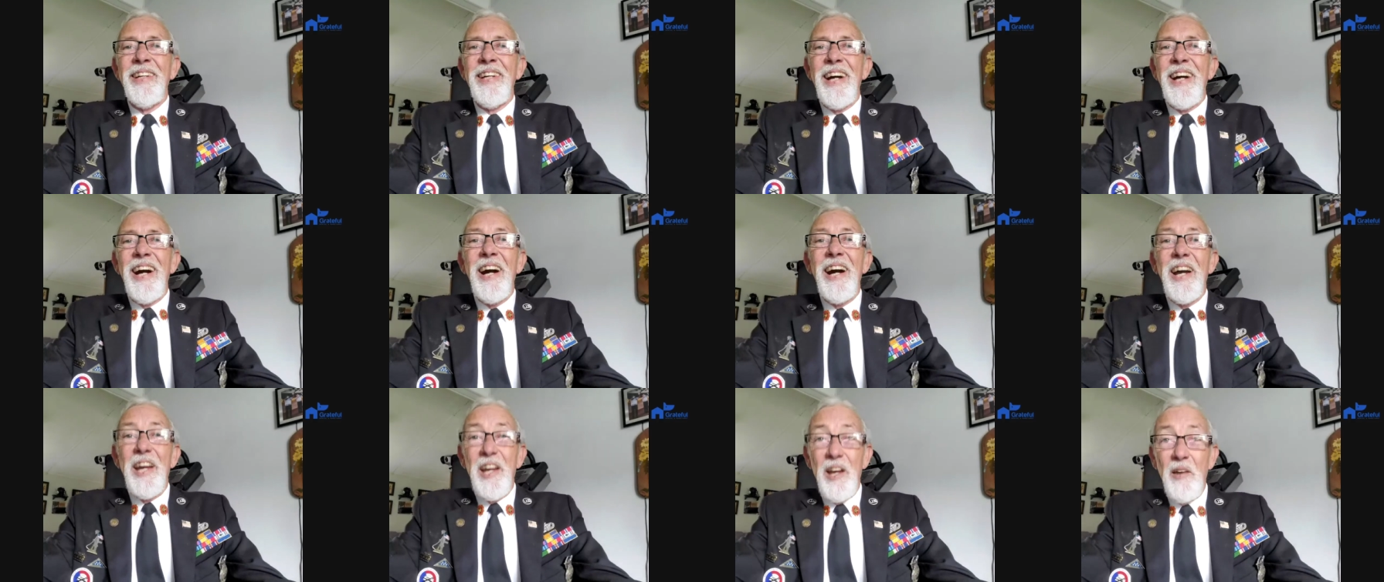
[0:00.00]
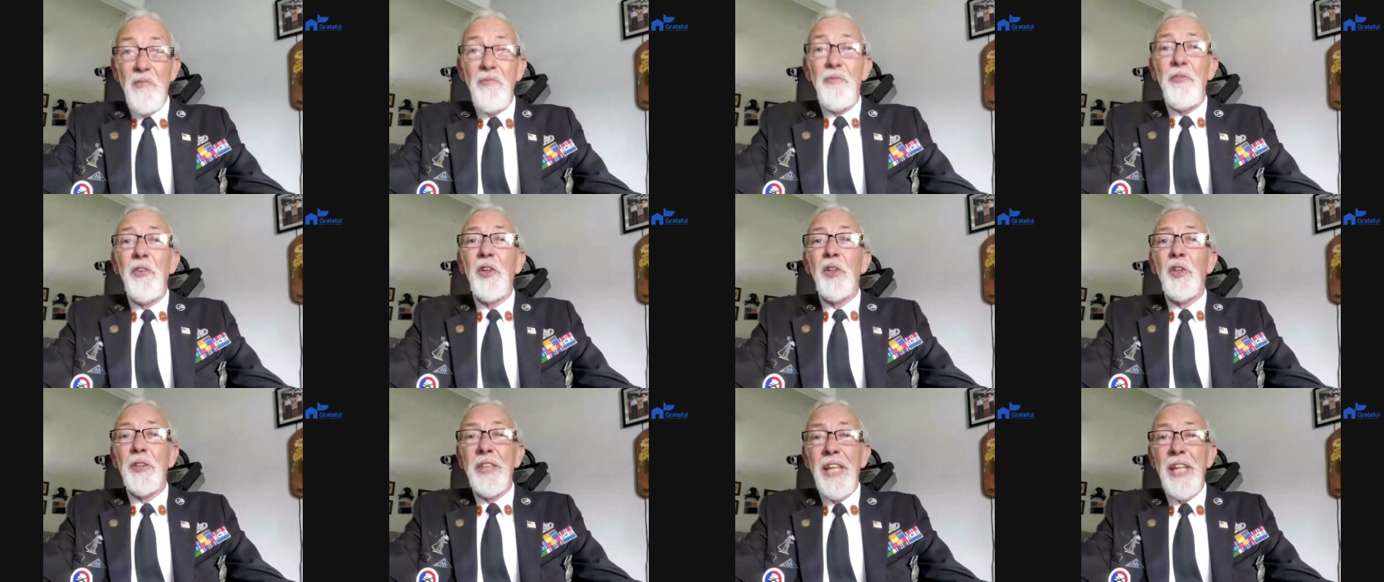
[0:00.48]
Hi, I'm
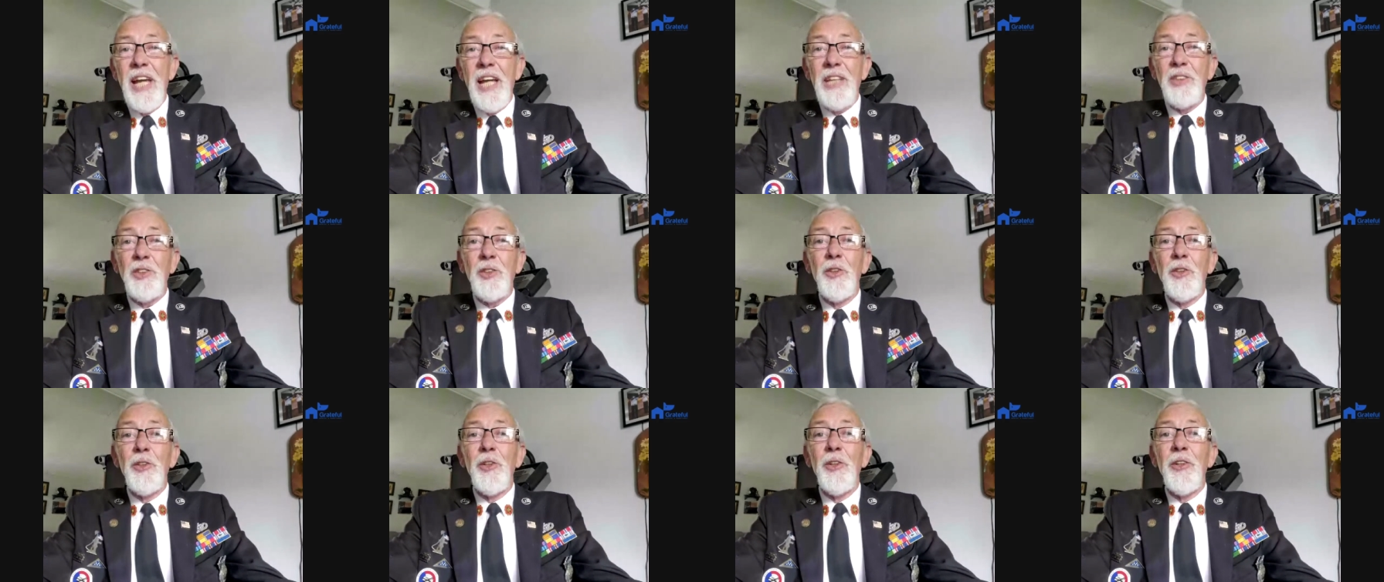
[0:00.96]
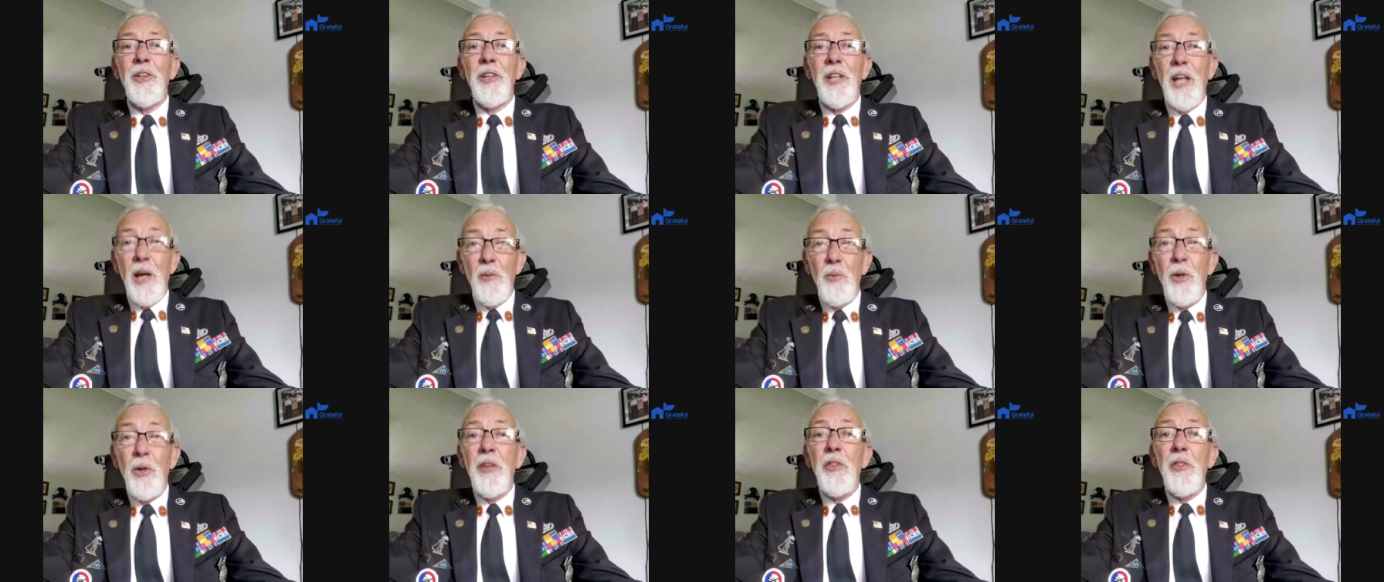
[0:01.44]
Phil Dashler, and
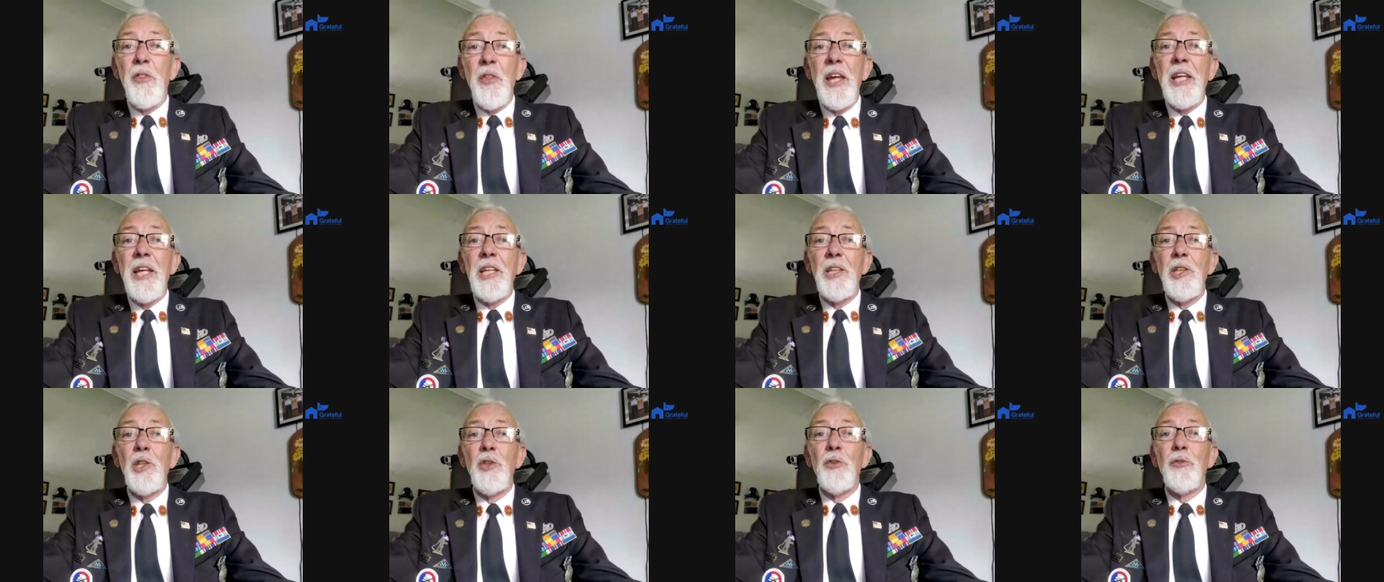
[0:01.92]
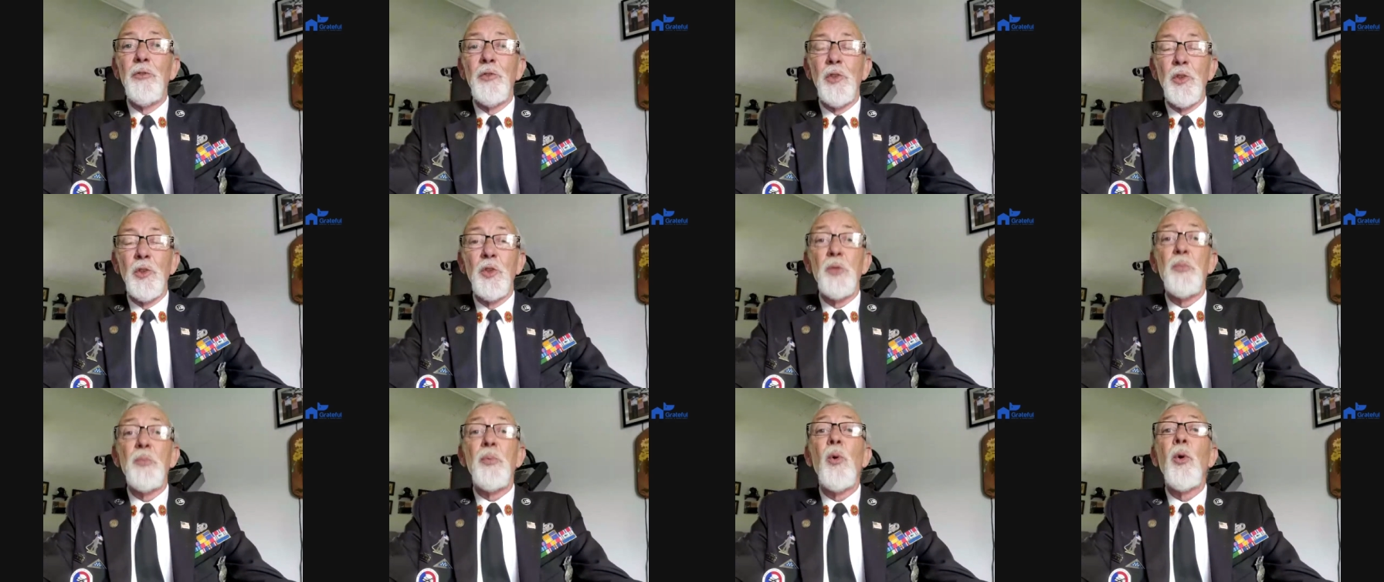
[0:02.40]
I want to thank you for
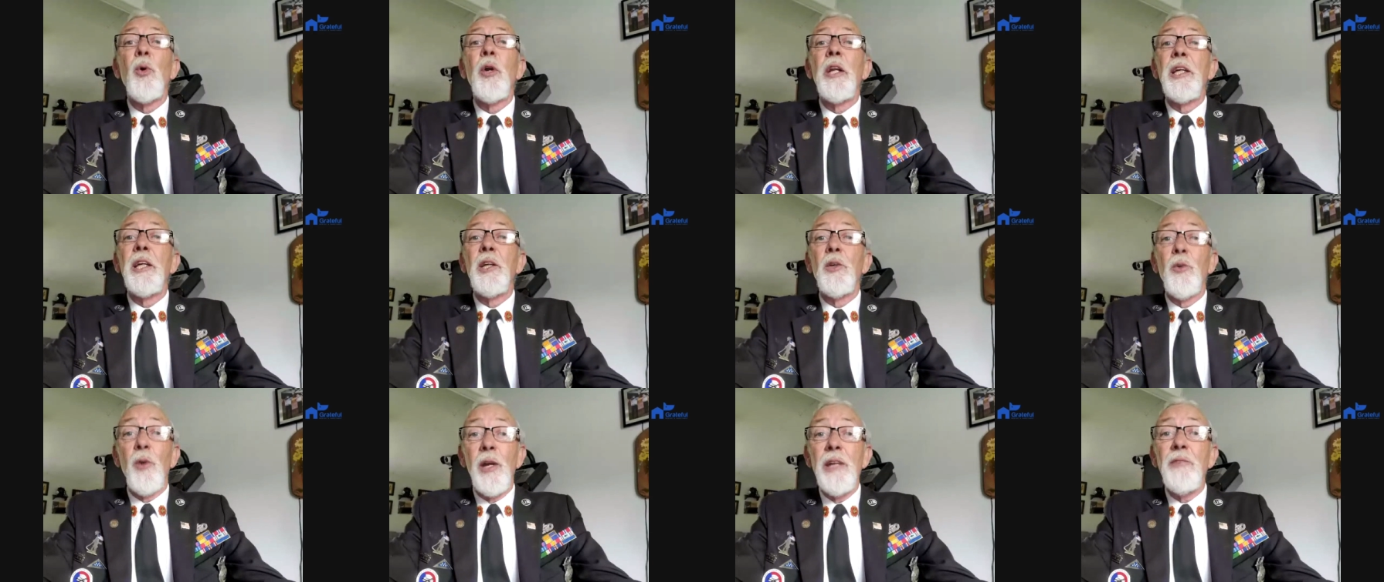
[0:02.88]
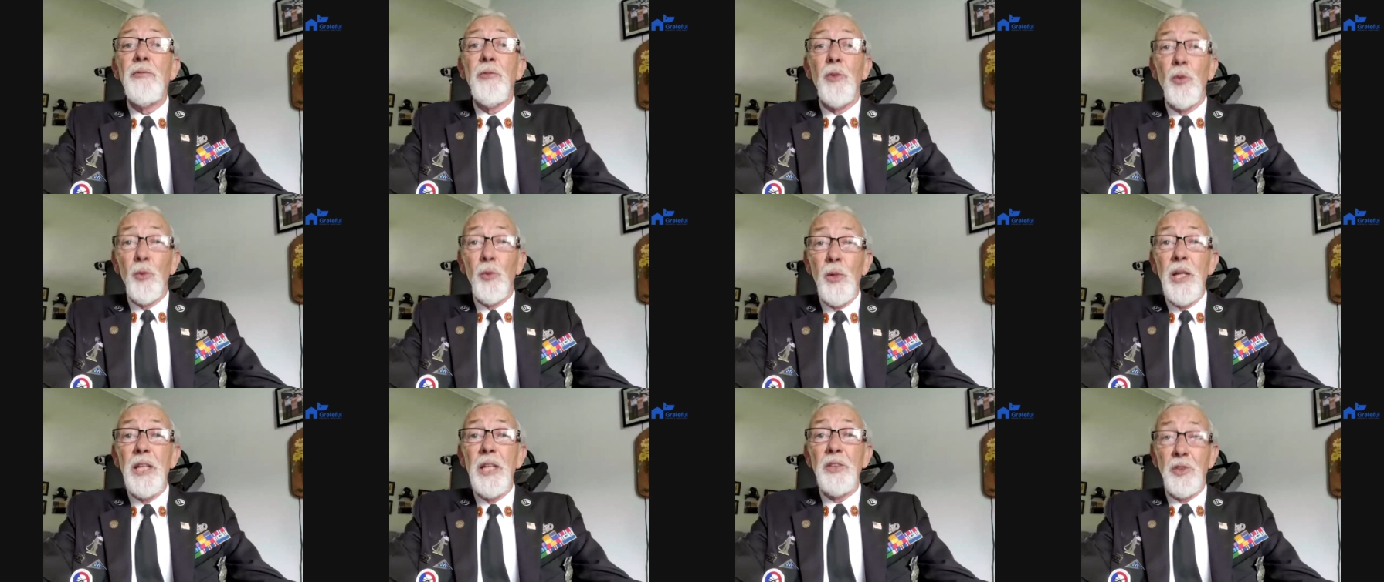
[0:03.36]
supporting
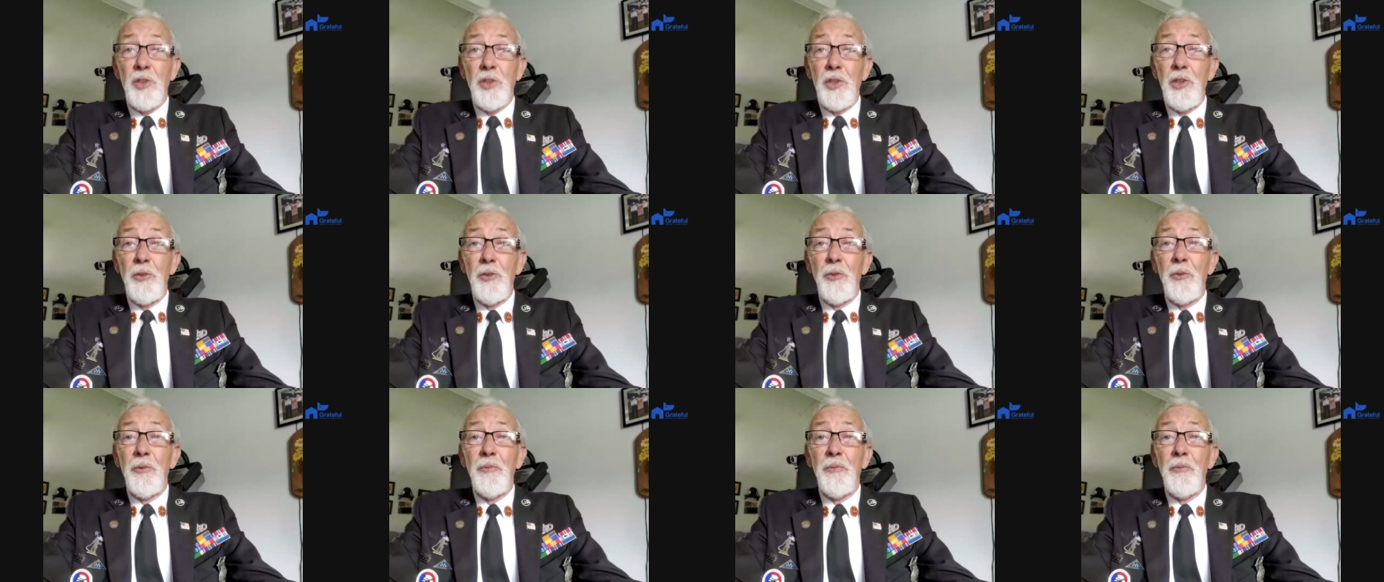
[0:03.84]
Grateful Rescue.